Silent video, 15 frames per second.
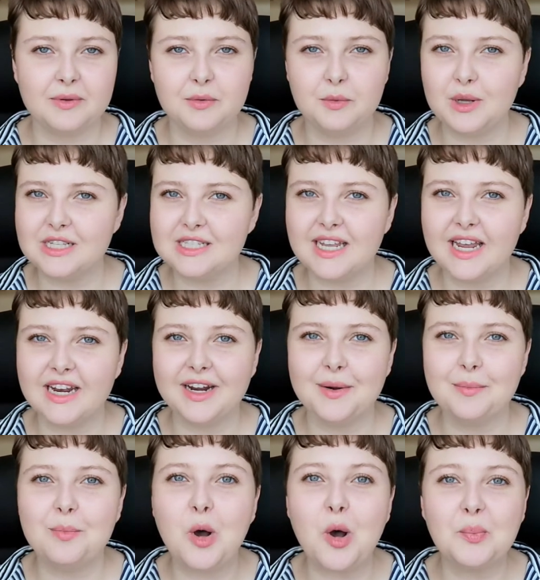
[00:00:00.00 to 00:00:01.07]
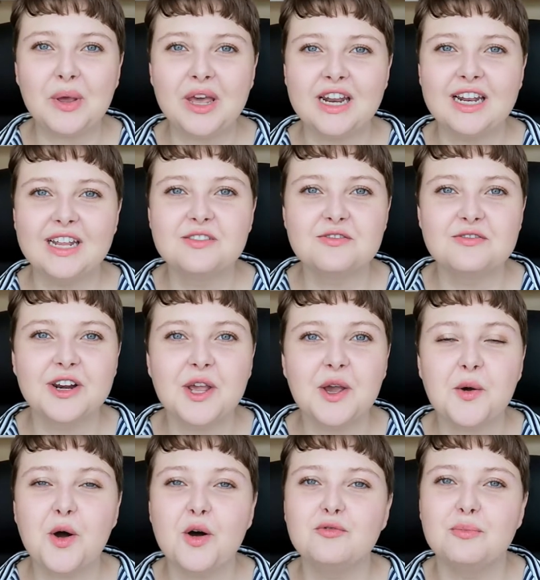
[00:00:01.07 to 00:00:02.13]
Once again, I'm going to pop in a little
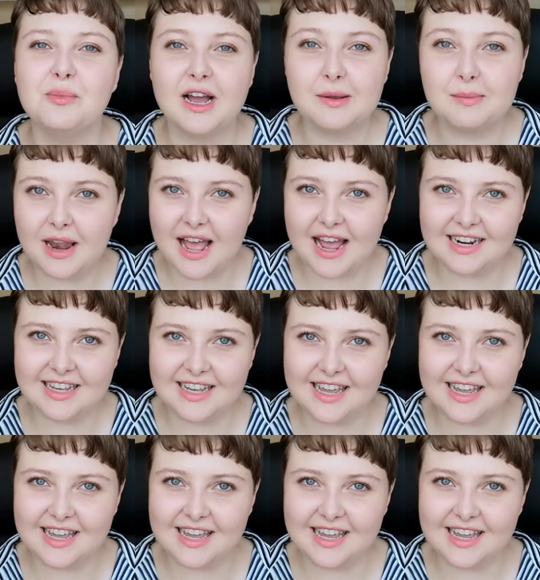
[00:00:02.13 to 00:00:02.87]
video of my planner